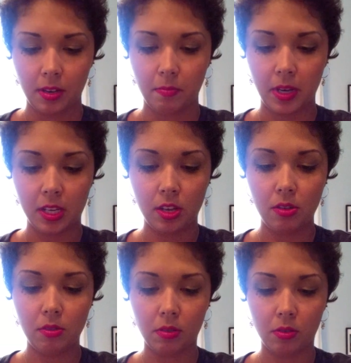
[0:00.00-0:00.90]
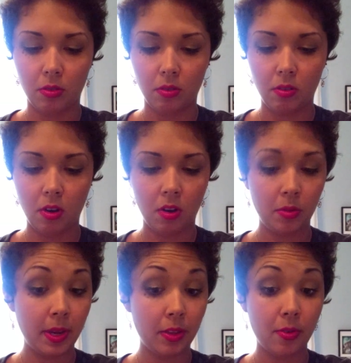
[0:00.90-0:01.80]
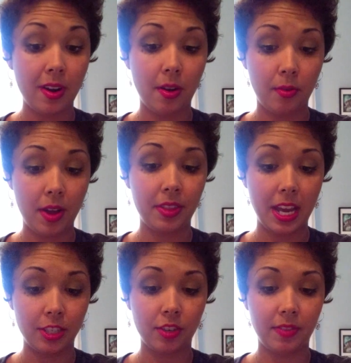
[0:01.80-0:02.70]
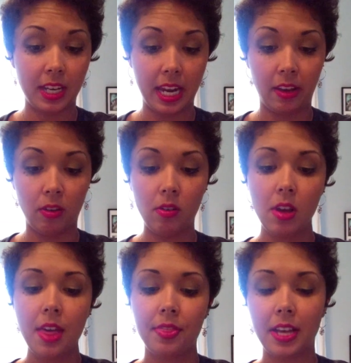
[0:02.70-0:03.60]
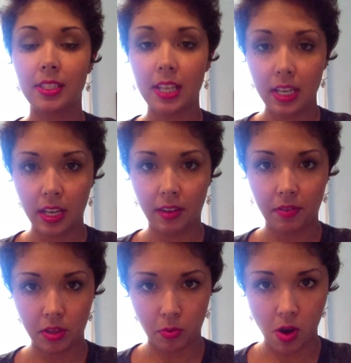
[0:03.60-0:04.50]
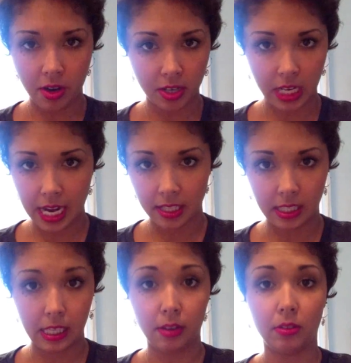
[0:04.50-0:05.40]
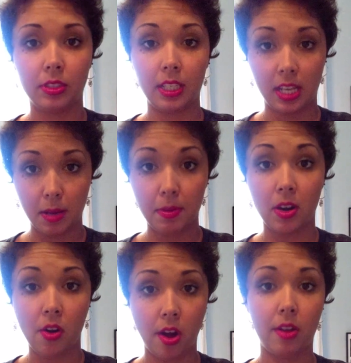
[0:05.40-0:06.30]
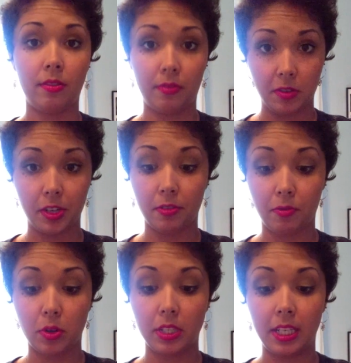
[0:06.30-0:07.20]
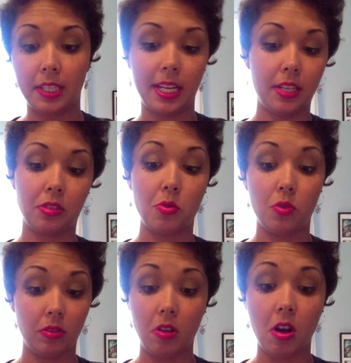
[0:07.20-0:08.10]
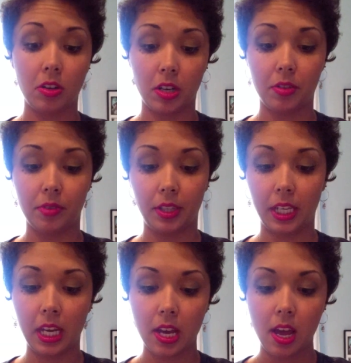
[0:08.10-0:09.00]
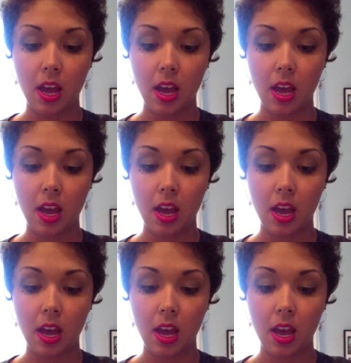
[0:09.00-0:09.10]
my cuticle, all the way around the edge of the nail. That's going to give you the watertight seal to keep it on for your 14 days or longer, really.